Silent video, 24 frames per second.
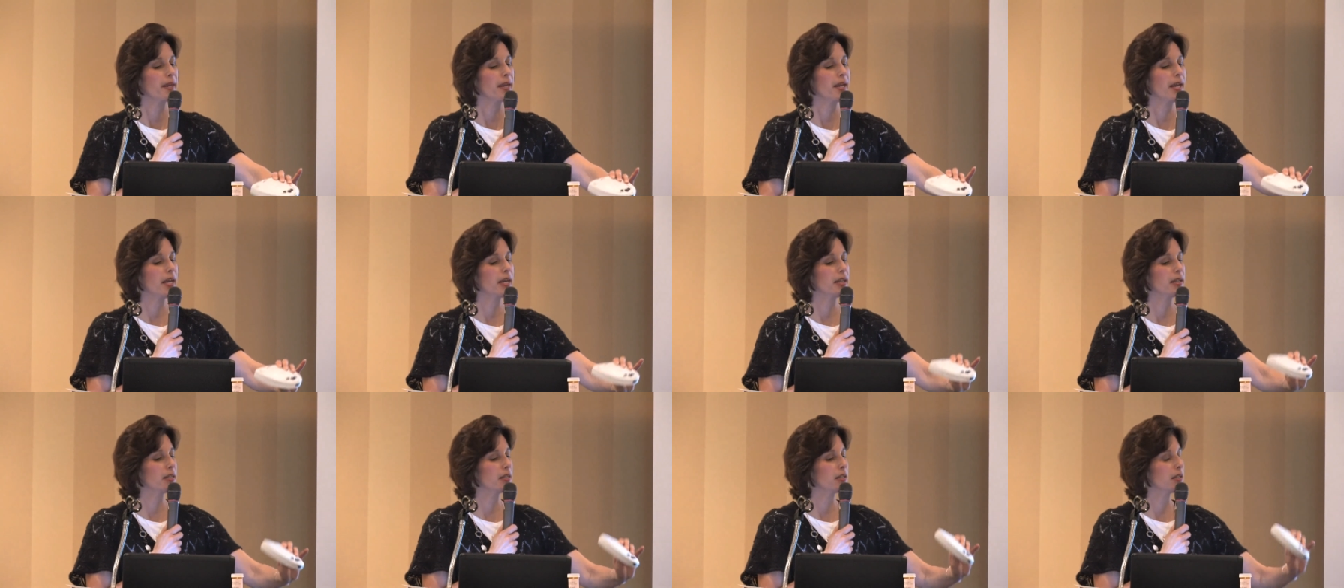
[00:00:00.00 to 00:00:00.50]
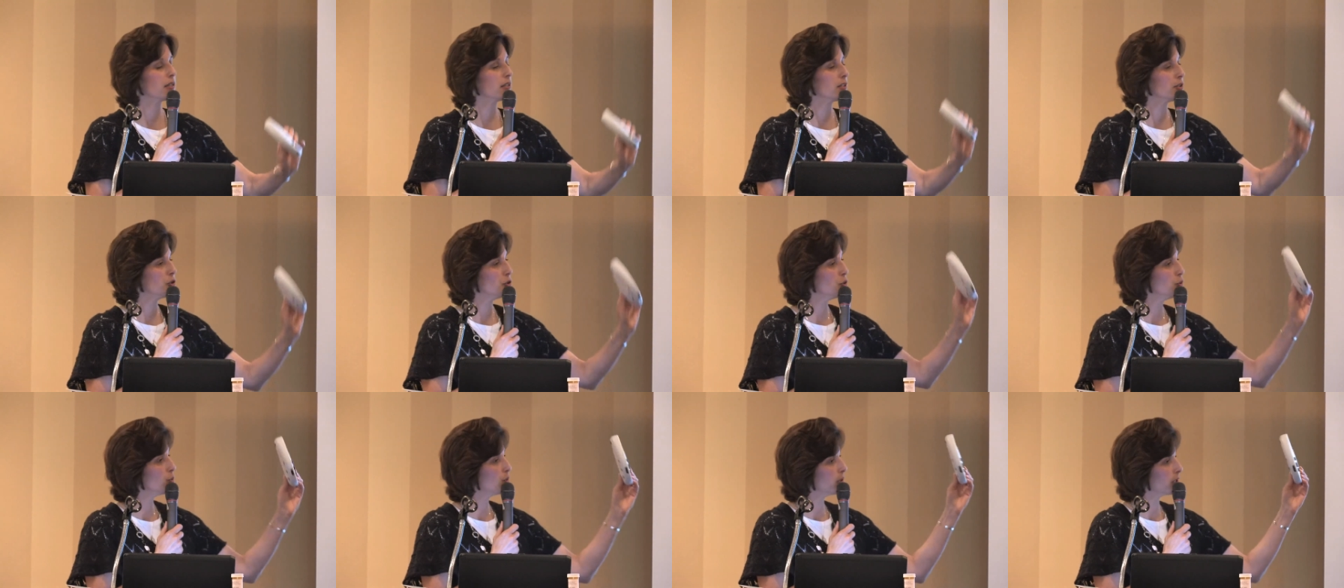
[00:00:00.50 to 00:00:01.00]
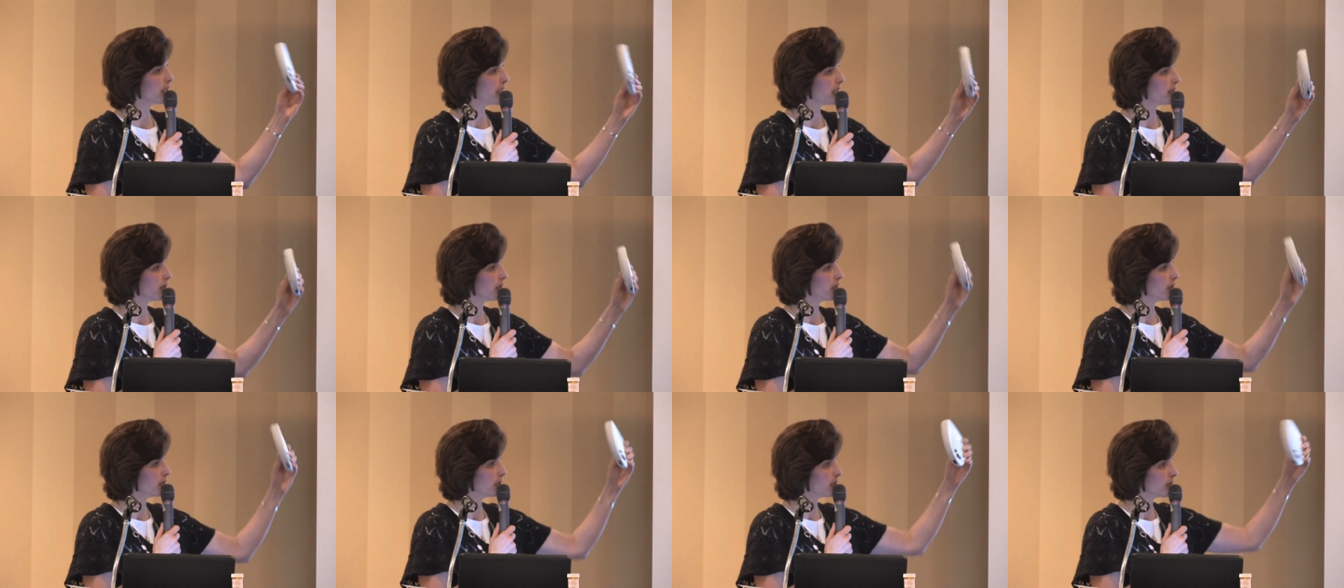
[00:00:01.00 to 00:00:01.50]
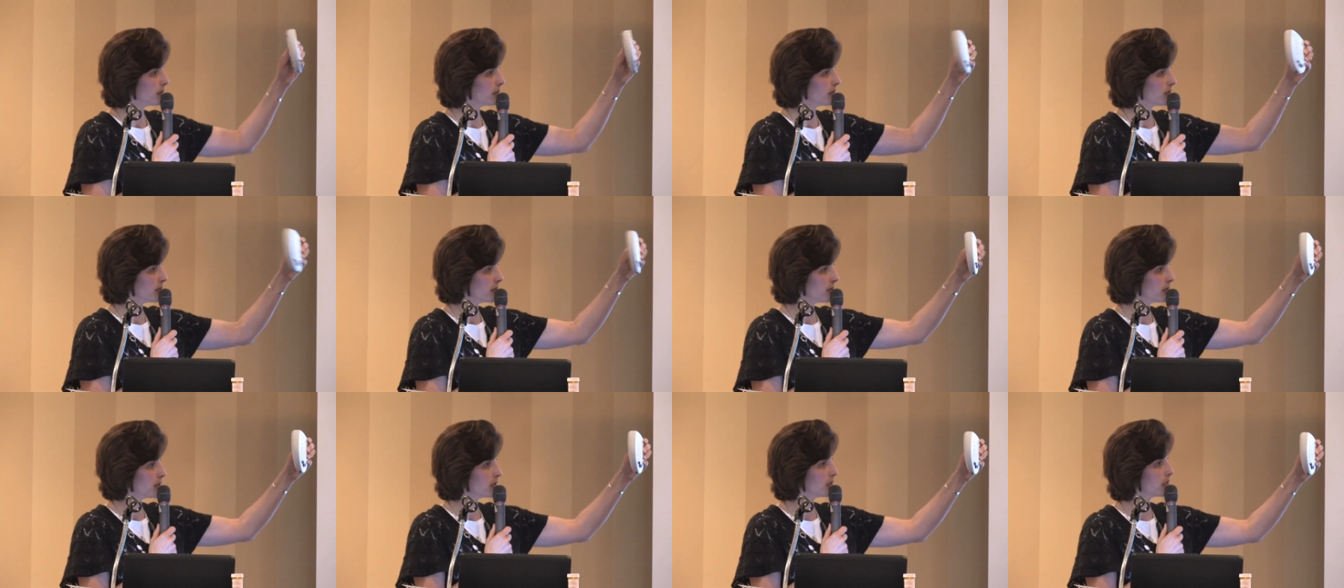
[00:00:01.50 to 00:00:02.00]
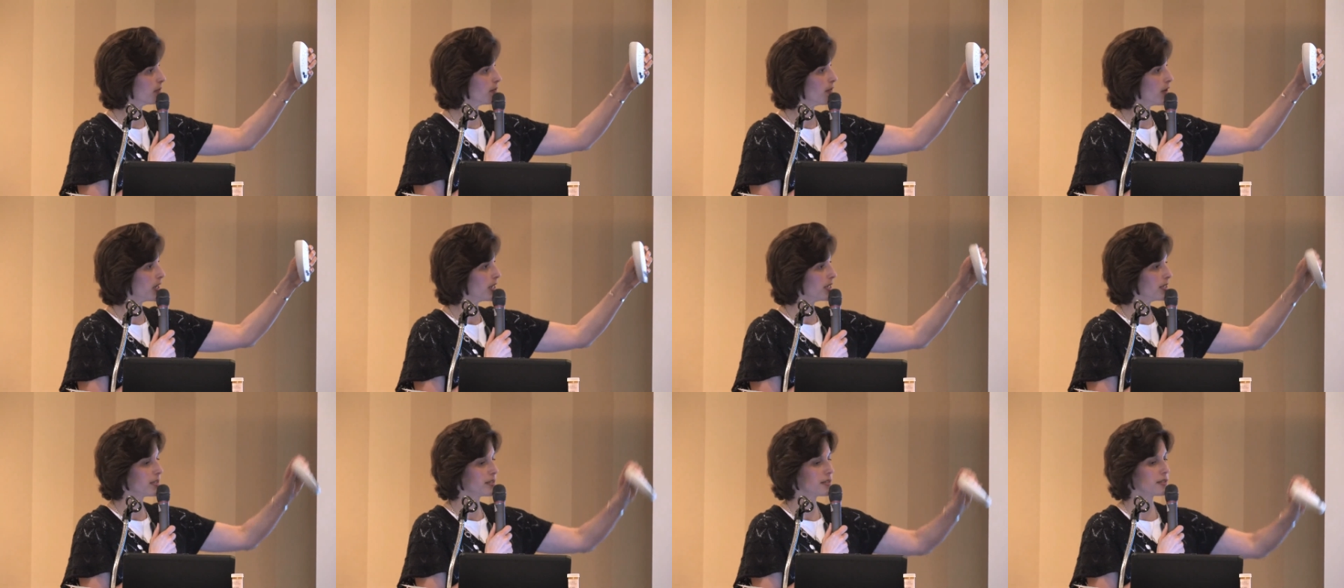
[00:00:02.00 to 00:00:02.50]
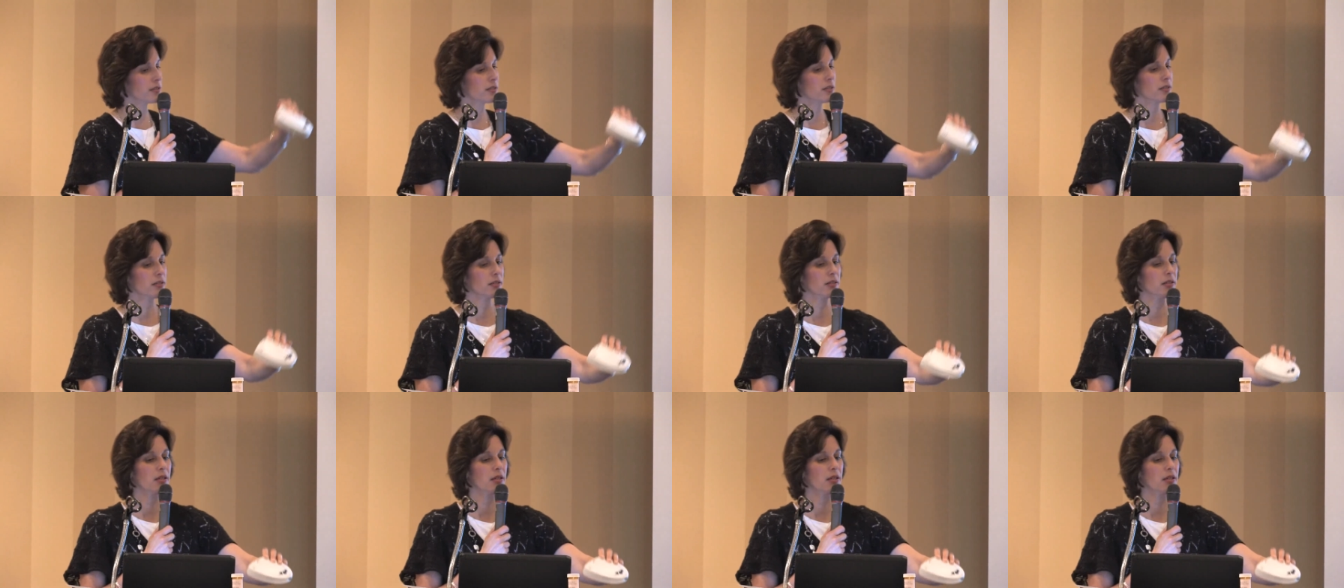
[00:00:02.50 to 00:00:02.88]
and you will get the device,